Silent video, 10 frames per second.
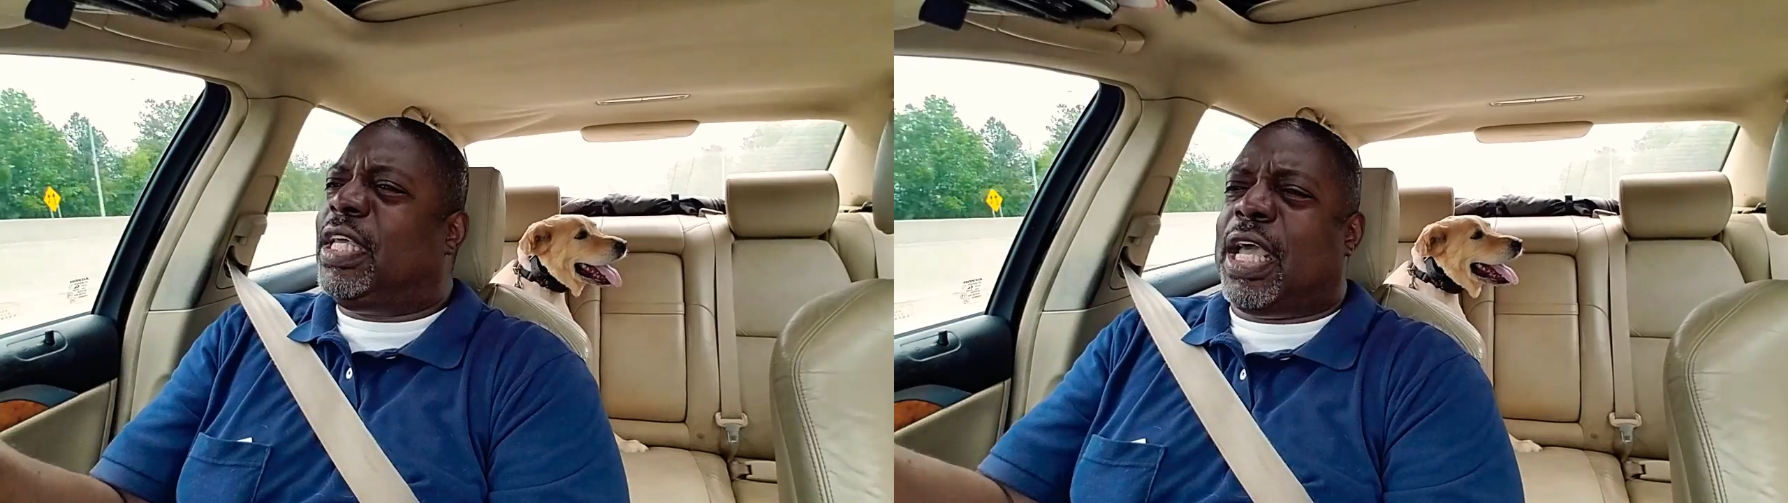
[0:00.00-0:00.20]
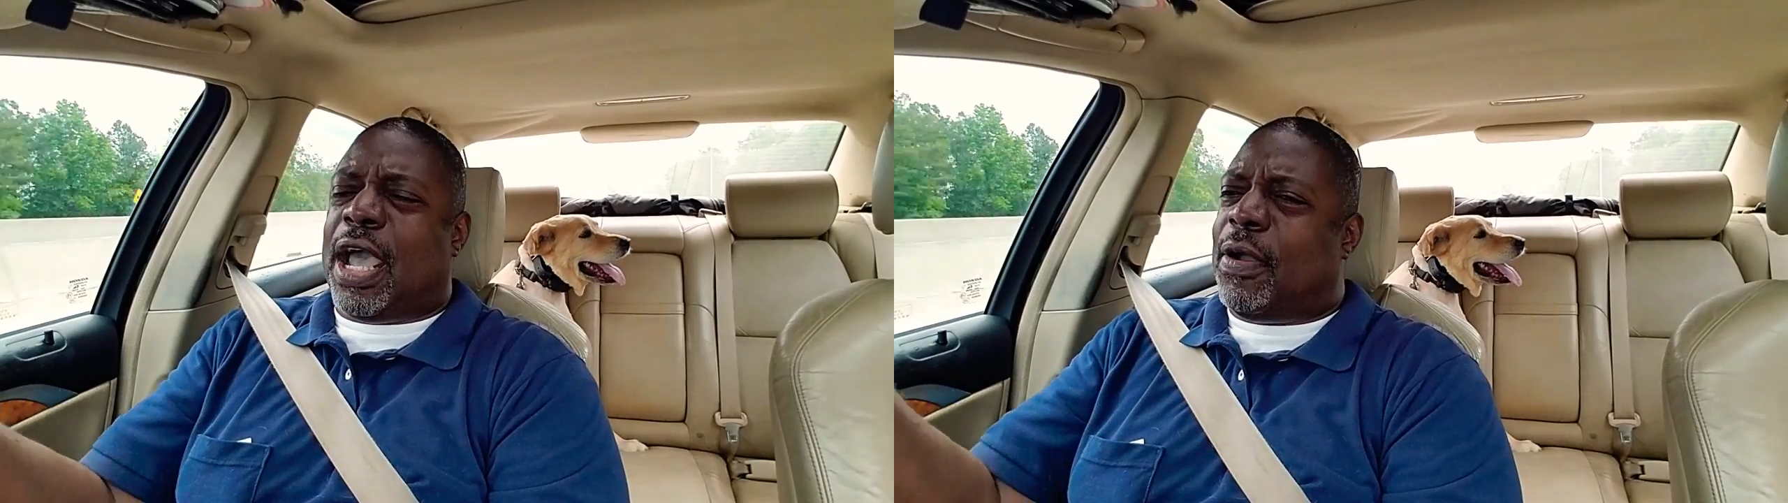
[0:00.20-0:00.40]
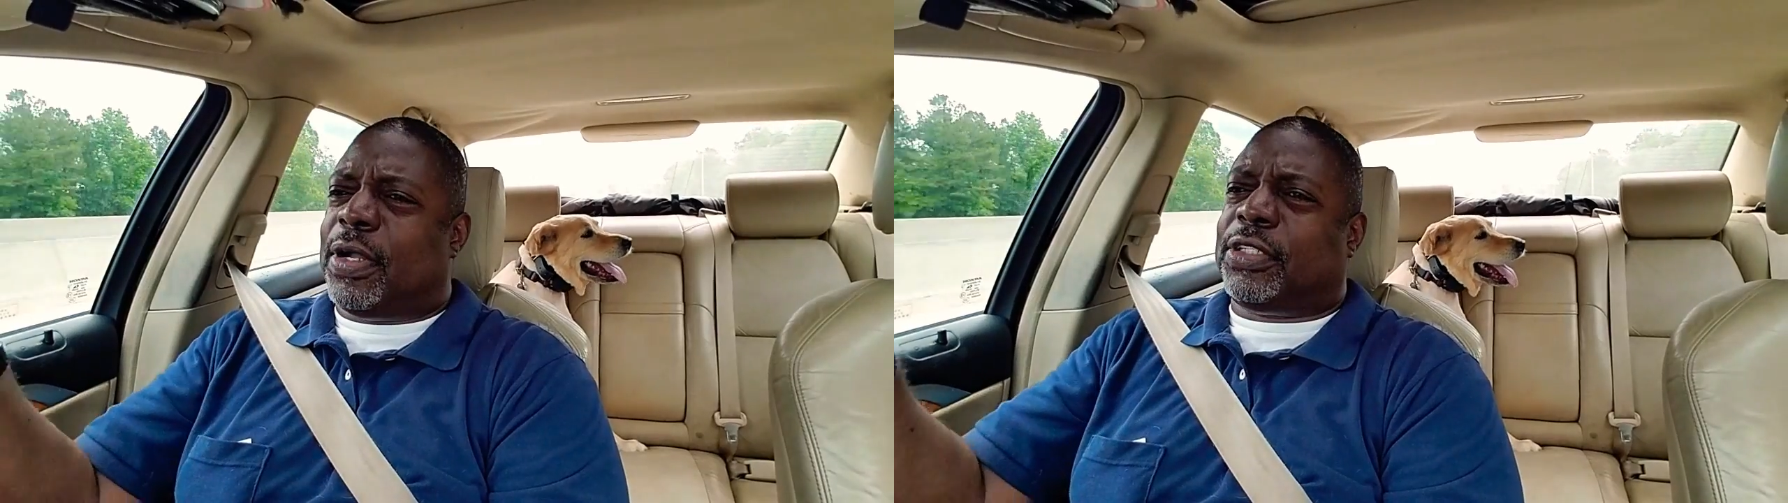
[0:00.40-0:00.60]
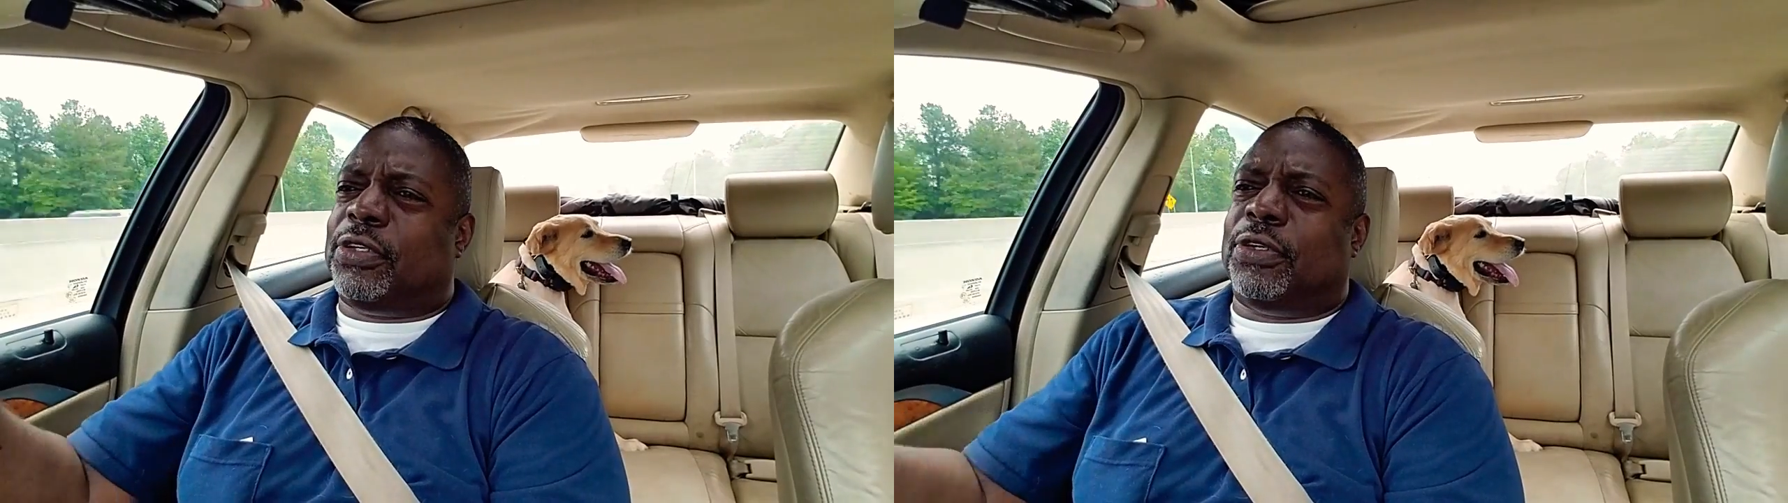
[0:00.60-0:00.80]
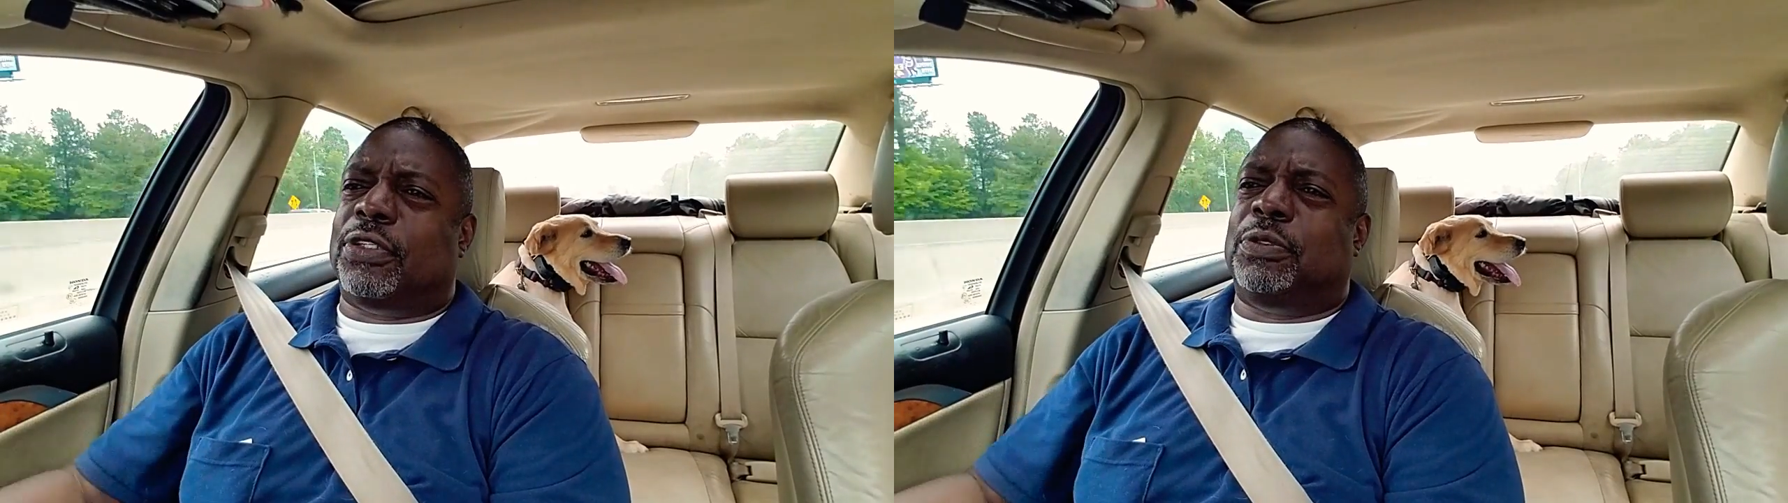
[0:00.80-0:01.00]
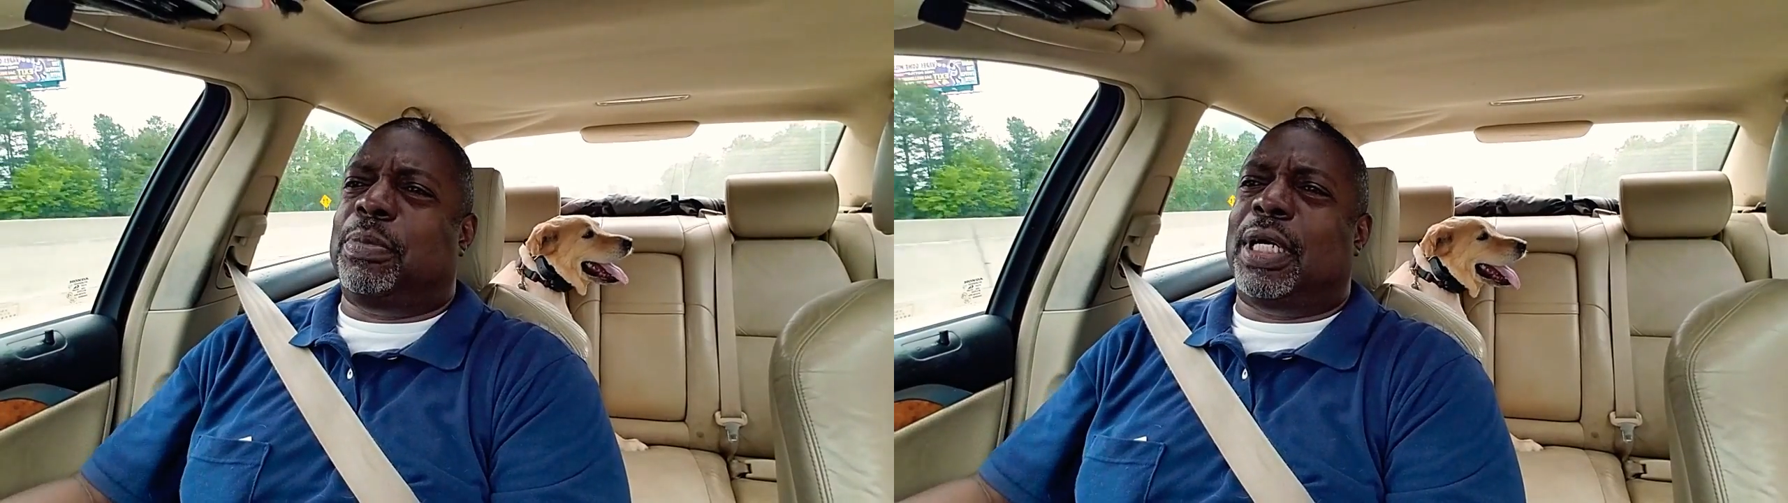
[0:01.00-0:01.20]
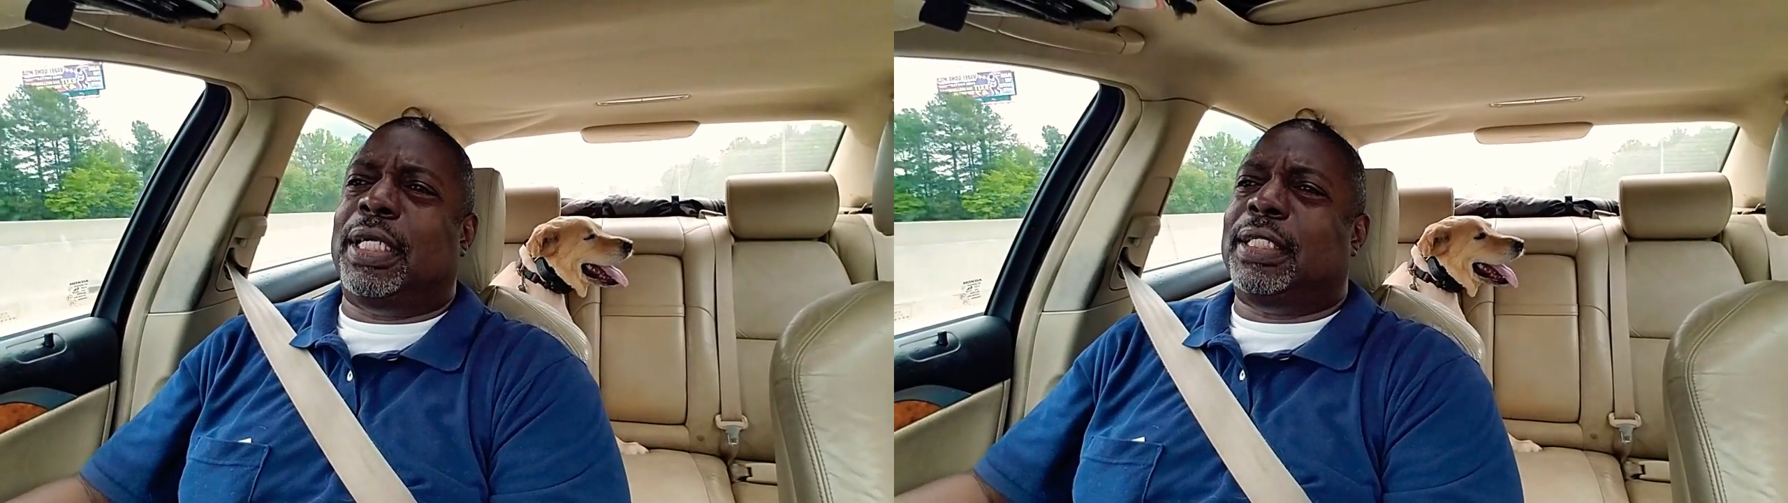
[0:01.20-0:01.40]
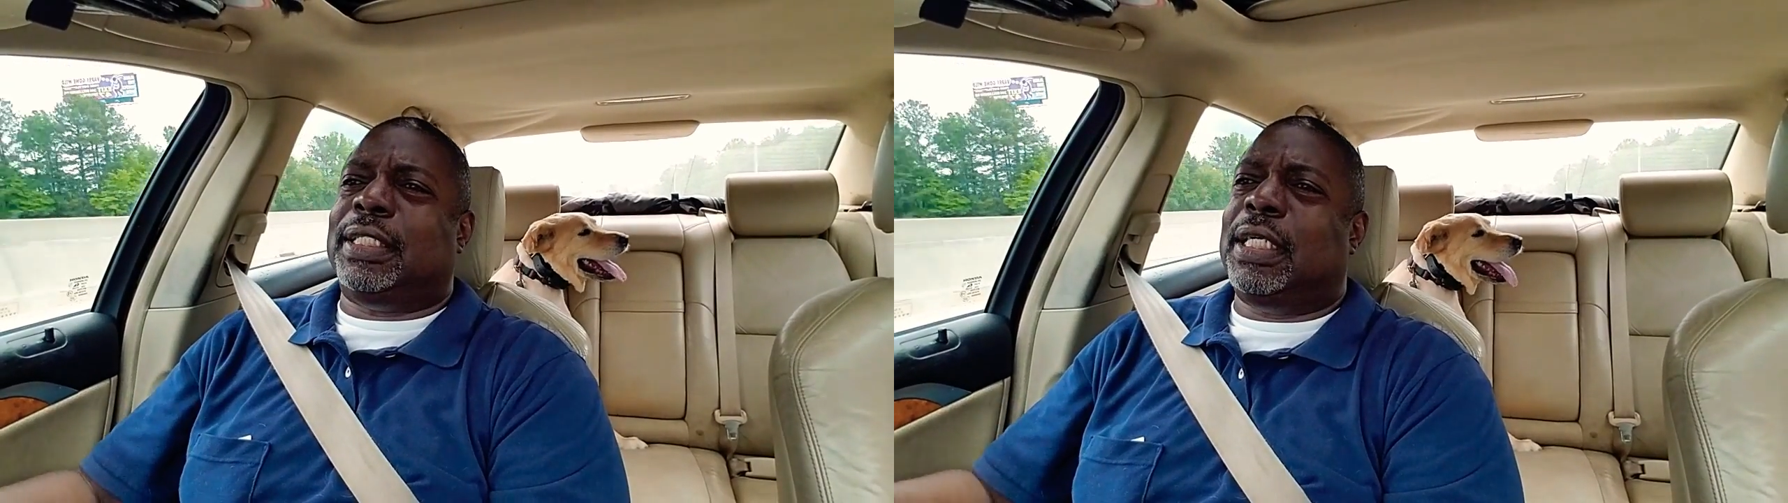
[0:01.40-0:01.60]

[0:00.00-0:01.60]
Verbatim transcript: characters, but